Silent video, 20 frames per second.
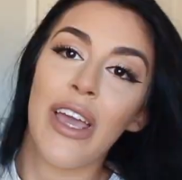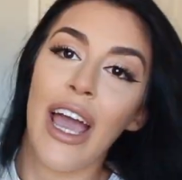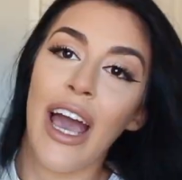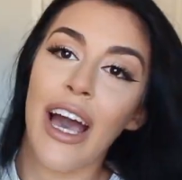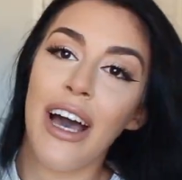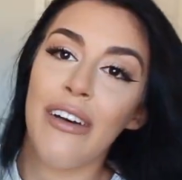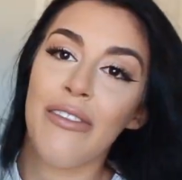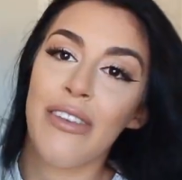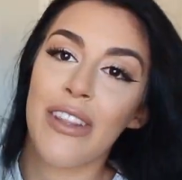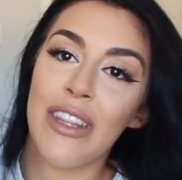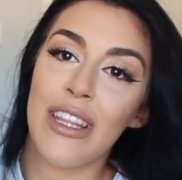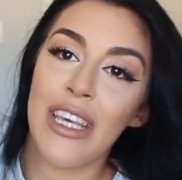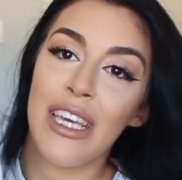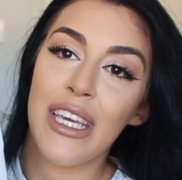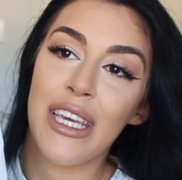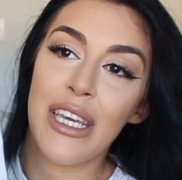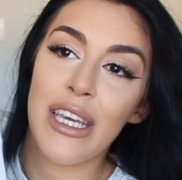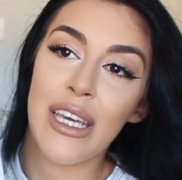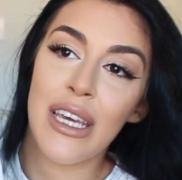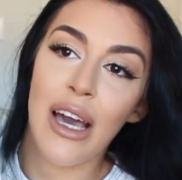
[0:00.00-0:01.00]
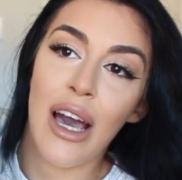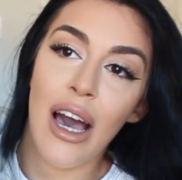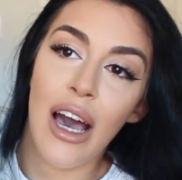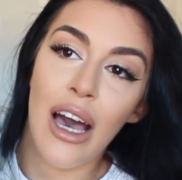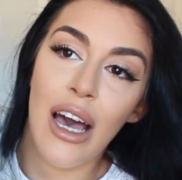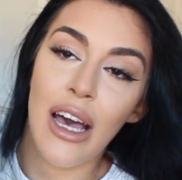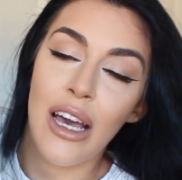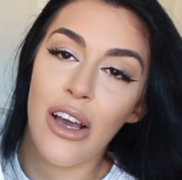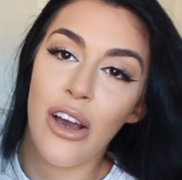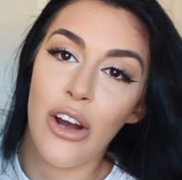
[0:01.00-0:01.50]
have the
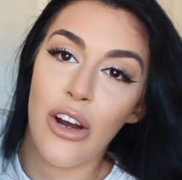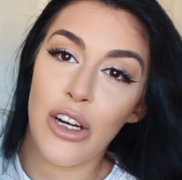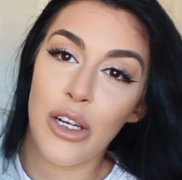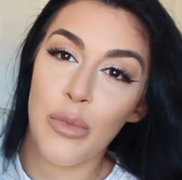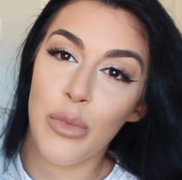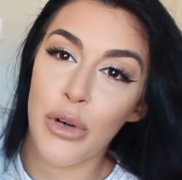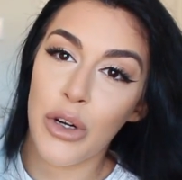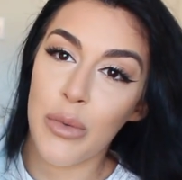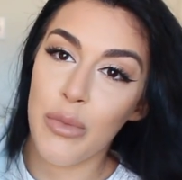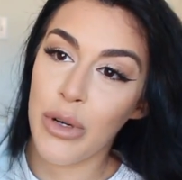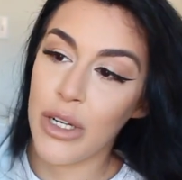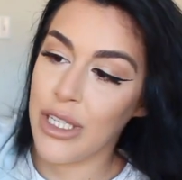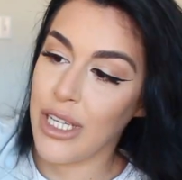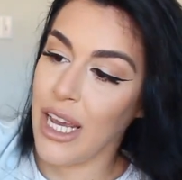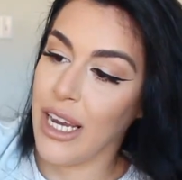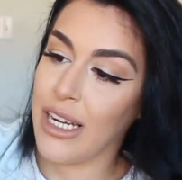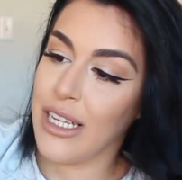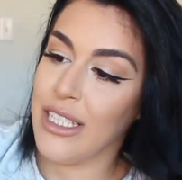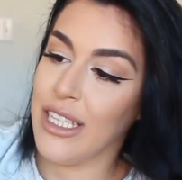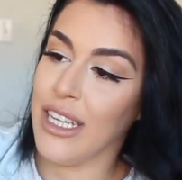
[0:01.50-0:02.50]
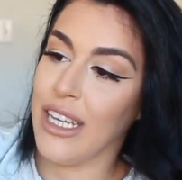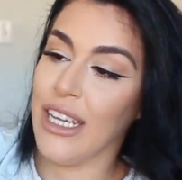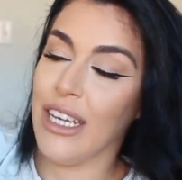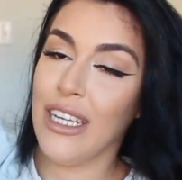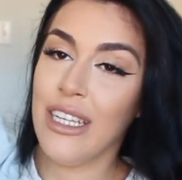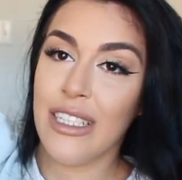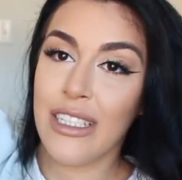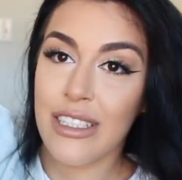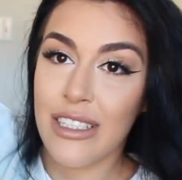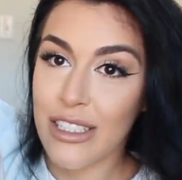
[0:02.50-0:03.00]
cardboard protecting
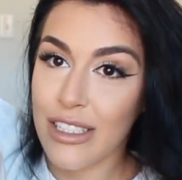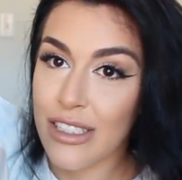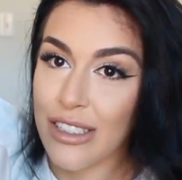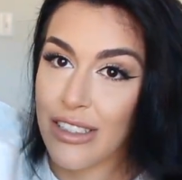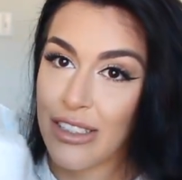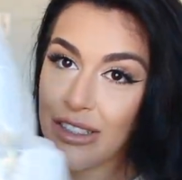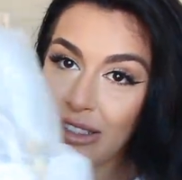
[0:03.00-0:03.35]
it.